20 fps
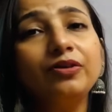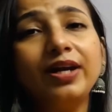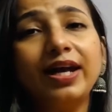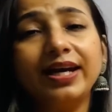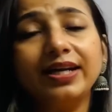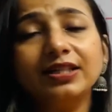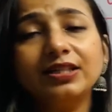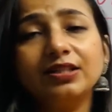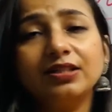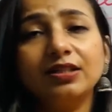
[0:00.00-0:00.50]

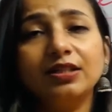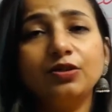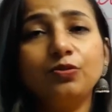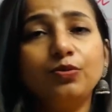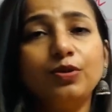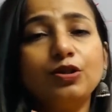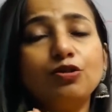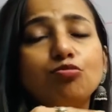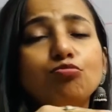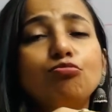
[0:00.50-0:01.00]
light it
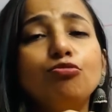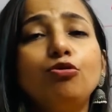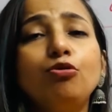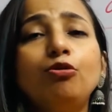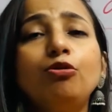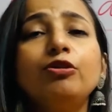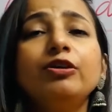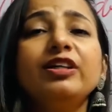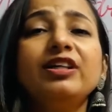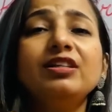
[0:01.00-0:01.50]
was
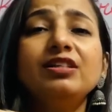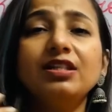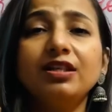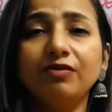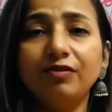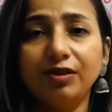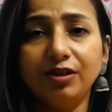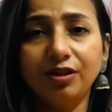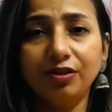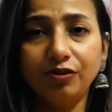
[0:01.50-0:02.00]
more than
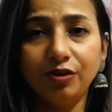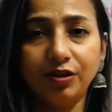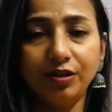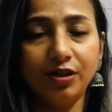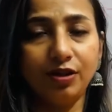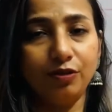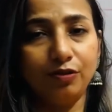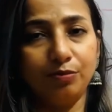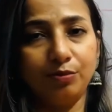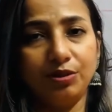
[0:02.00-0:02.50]
700
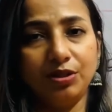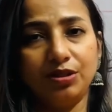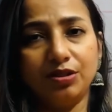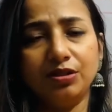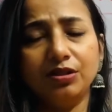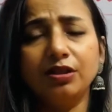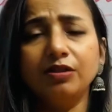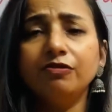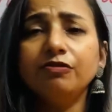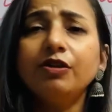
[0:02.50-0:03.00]
nanometer,
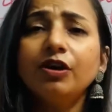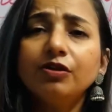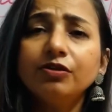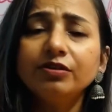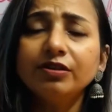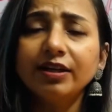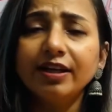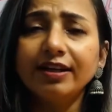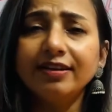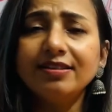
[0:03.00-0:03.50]
they
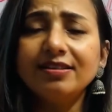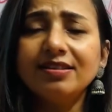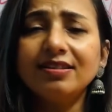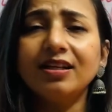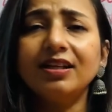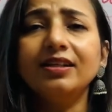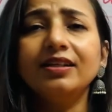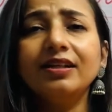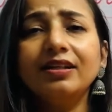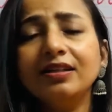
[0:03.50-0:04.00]
found that
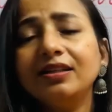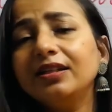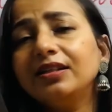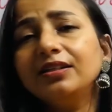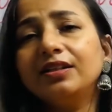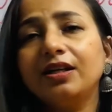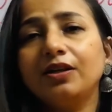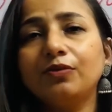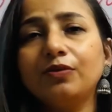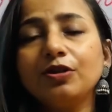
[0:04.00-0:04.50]
suddenly
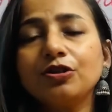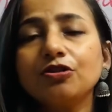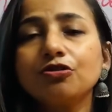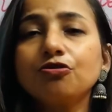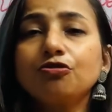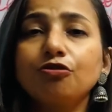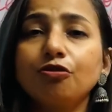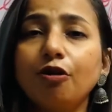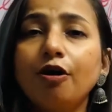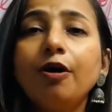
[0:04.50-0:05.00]
there was
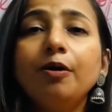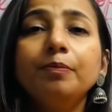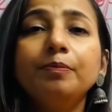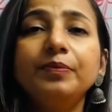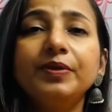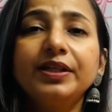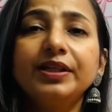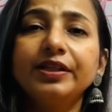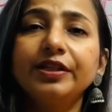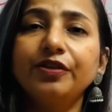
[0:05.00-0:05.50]
drop
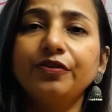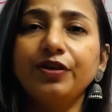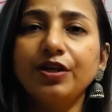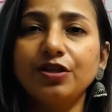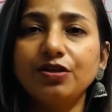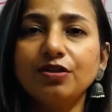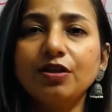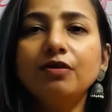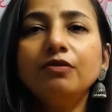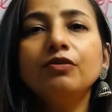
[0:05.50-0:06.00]
in the
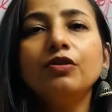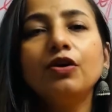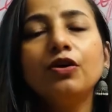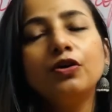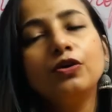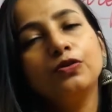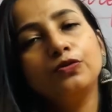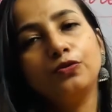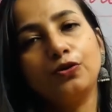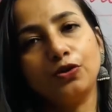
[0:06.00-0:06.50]
rate of
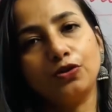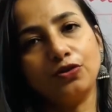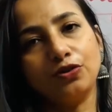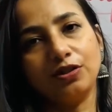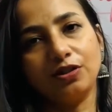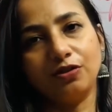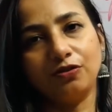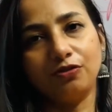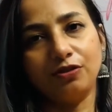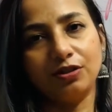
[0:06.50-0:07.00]

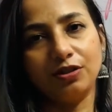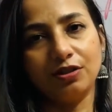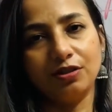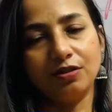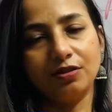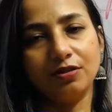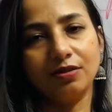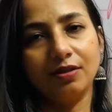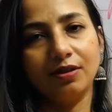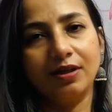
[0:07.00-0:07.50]

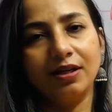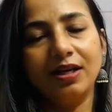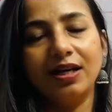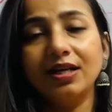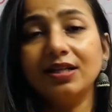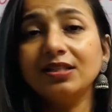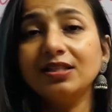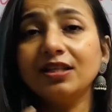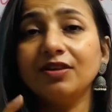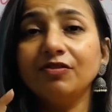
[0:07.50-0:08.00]
photosynthesis.
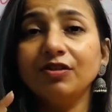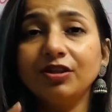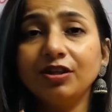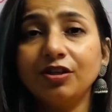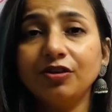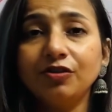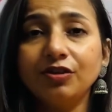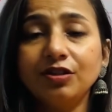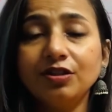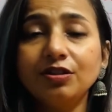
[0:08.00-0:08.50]
And
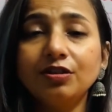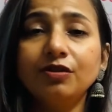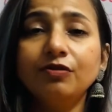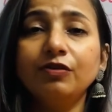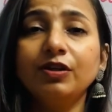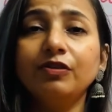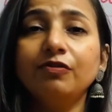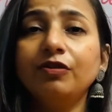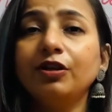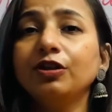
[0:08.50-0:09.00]
700 is the
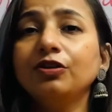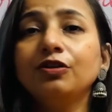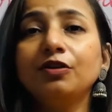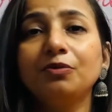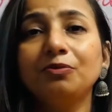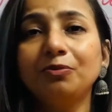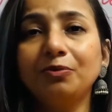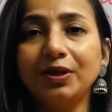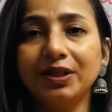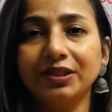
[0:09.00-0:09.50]
wavelength of
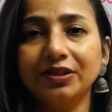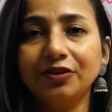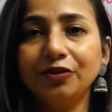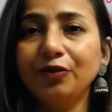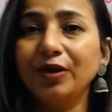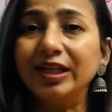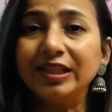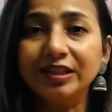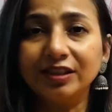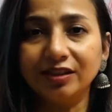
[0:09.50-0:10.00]
what?
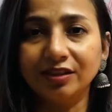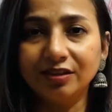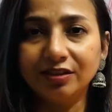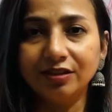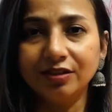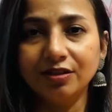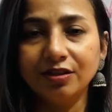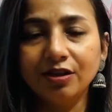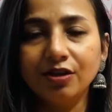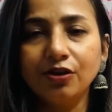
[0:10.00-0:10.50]
Red color.
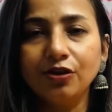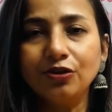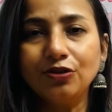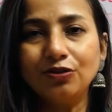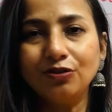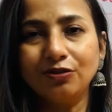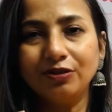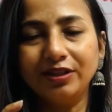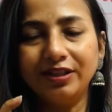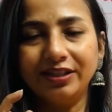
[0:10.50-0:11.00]

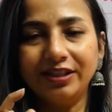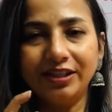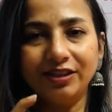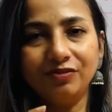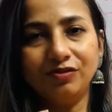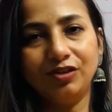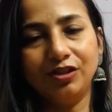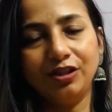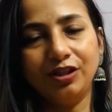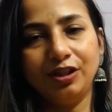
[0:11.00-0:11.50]
So they
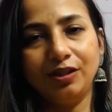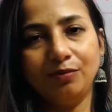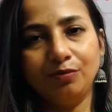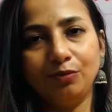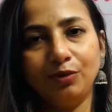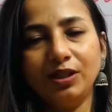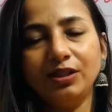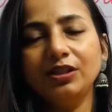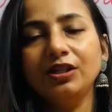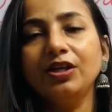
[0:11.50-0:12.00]
gave the name
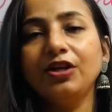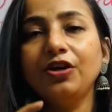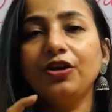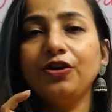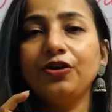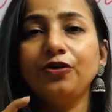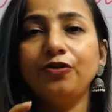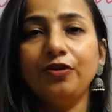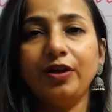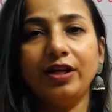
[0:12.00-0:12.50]
what?
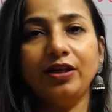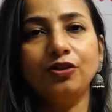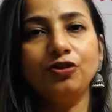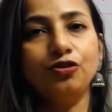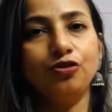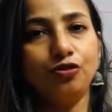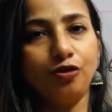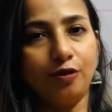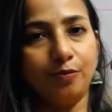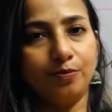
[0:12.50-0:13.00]
Red
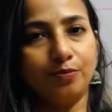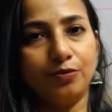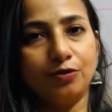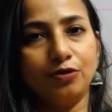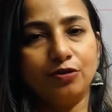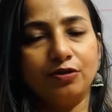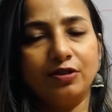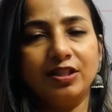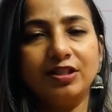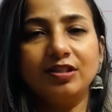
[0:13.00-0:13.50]
drop.
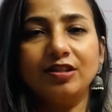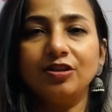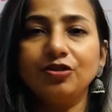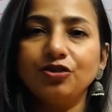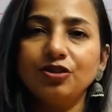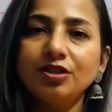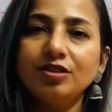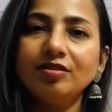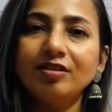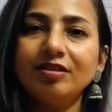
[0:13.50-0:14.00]
So they
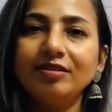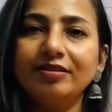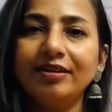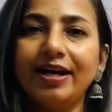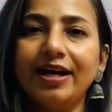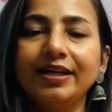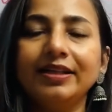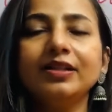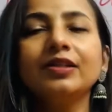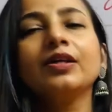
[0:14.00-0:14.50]
suggested
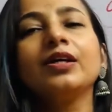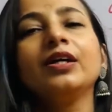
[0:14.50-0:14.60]
that